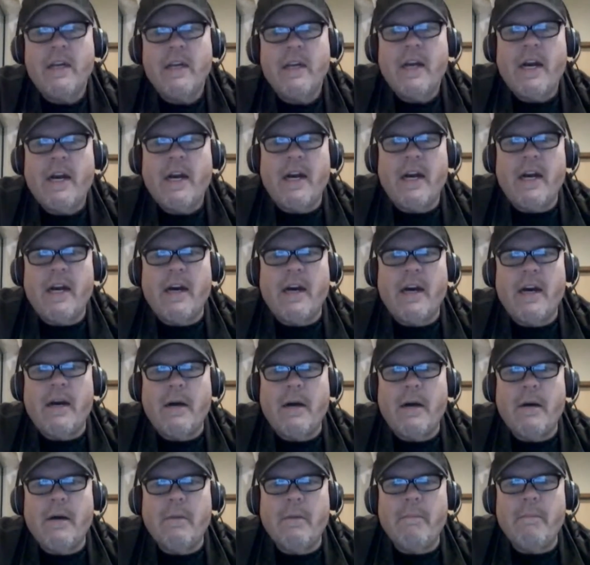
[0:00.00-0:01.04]

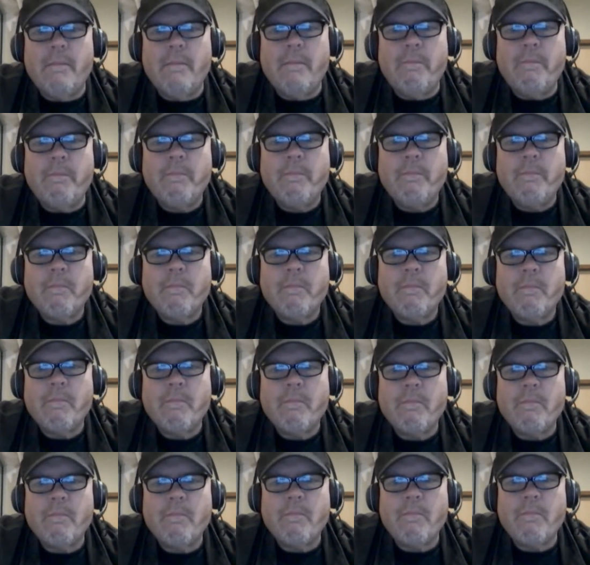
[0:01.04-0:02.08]
And
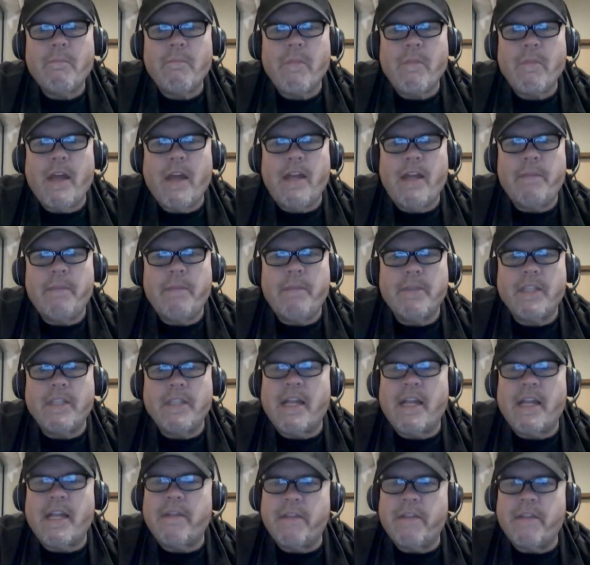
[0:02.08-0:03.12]
he puts a
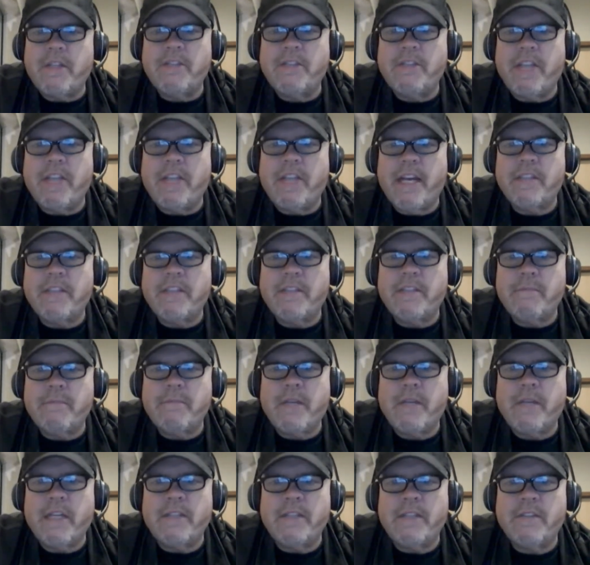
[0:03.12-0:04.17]
lot of enthusiasm,
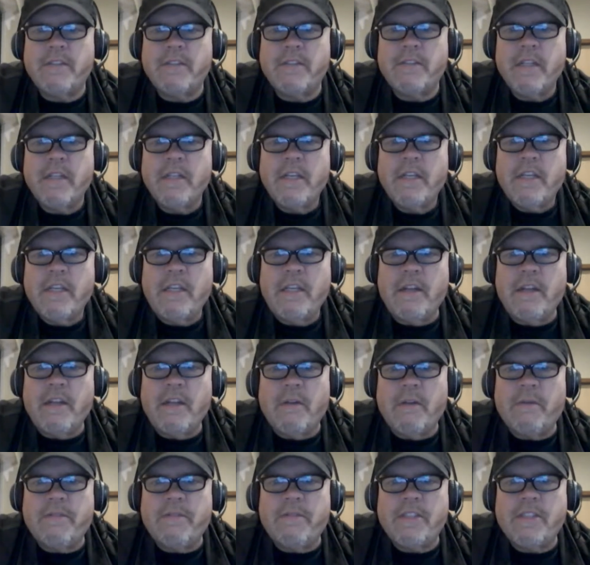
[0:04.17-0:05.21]
as
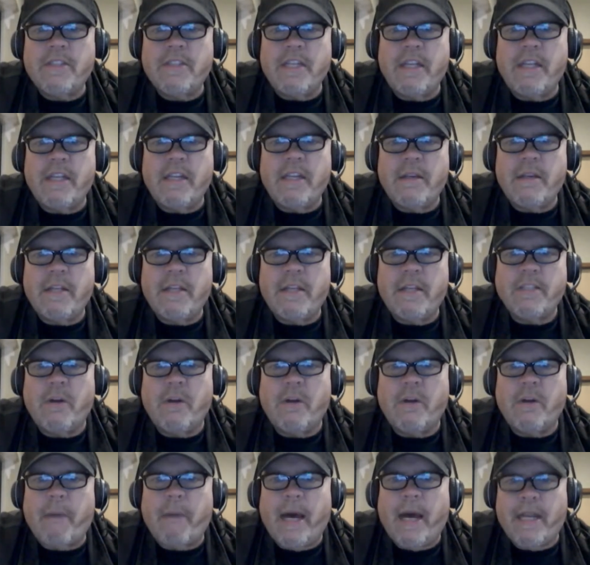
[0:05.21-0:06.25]
we've seen in his
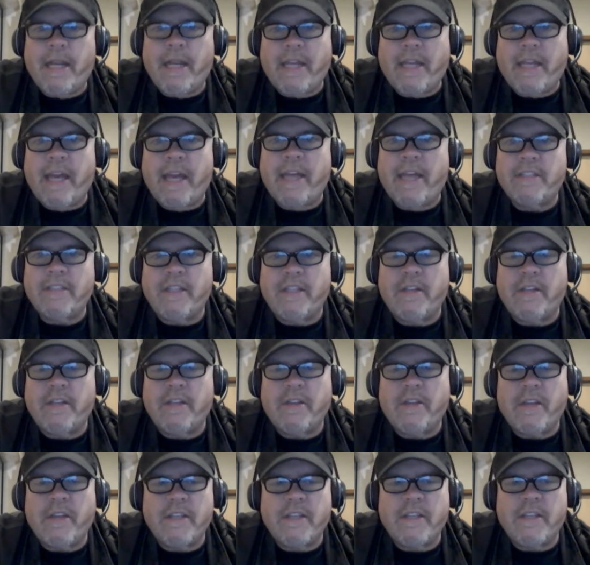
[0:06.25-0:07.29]
own podcast and other
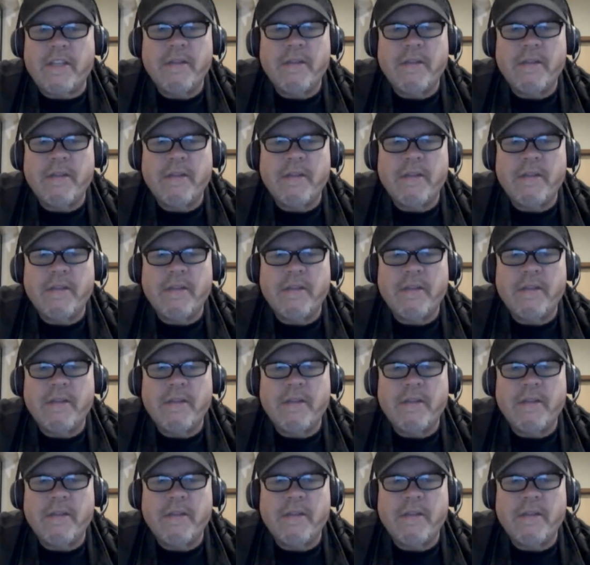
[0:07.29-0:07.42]
things.